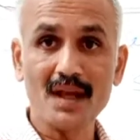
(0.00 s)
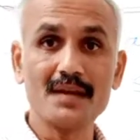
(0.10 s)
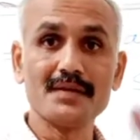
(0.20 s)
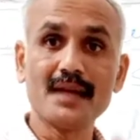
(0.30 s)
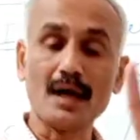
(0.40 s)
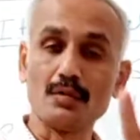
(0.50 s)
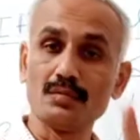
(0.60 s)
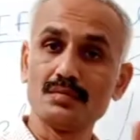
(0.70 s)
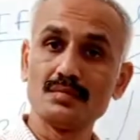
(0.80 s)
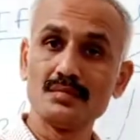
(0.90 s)

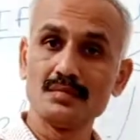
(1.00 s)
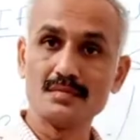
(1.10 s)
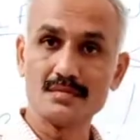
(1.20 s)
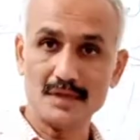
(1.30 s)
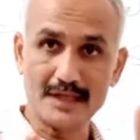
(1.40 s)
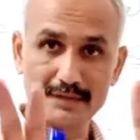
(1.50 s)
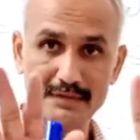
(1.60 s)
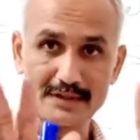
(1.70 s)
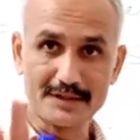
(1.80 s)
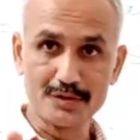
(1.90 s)
Now, I have
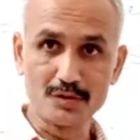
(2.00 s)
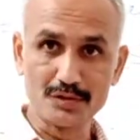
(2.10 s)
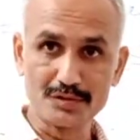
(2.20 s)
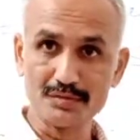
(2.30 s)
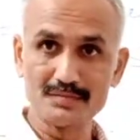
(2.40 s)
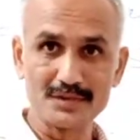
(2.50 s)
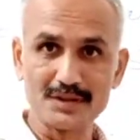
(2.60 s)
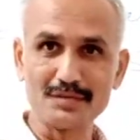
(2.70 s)
already told you,